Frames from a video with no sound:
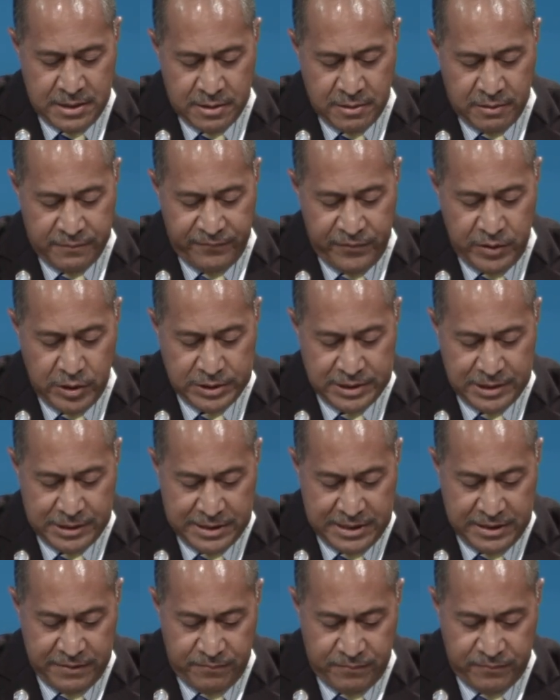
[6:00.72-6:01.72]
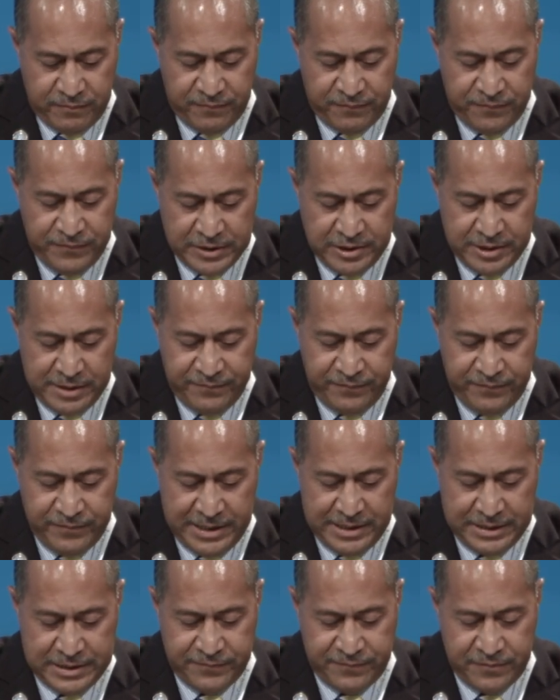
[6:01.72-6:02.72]
Conversely, fishing
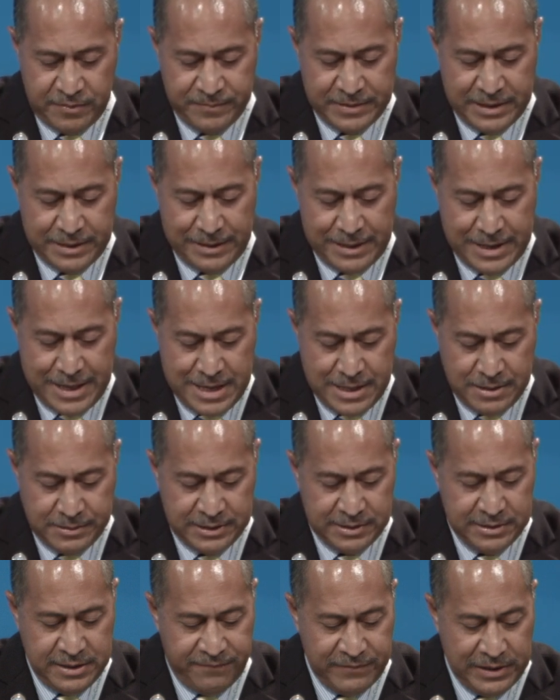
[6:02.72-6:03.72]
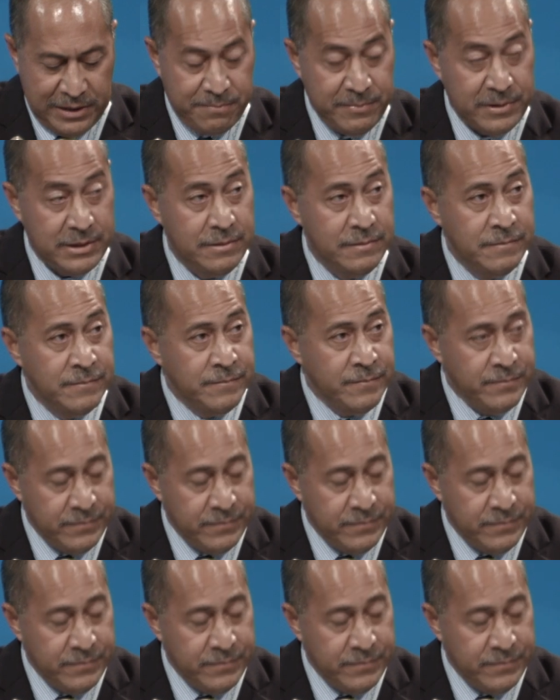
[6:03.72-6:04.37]
fleets from the large development